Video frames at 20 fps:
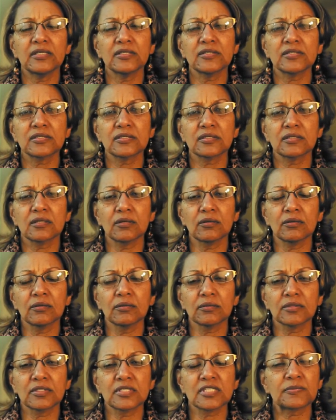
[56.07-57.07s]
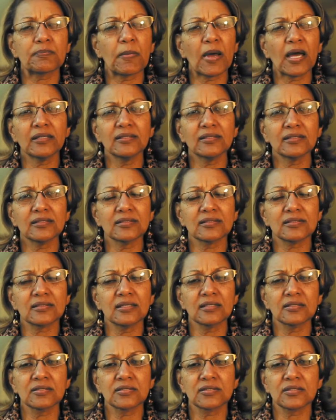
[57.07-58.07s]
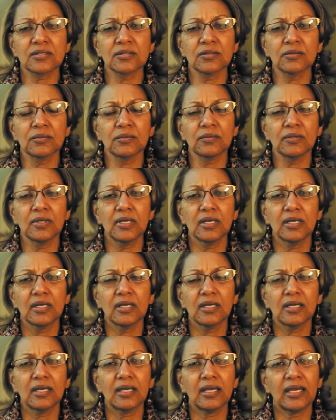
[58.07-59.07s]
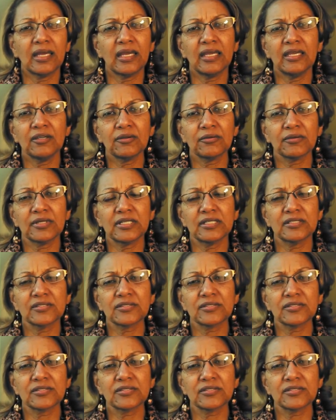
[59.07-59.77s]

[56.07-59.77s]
is so despondent and so angry and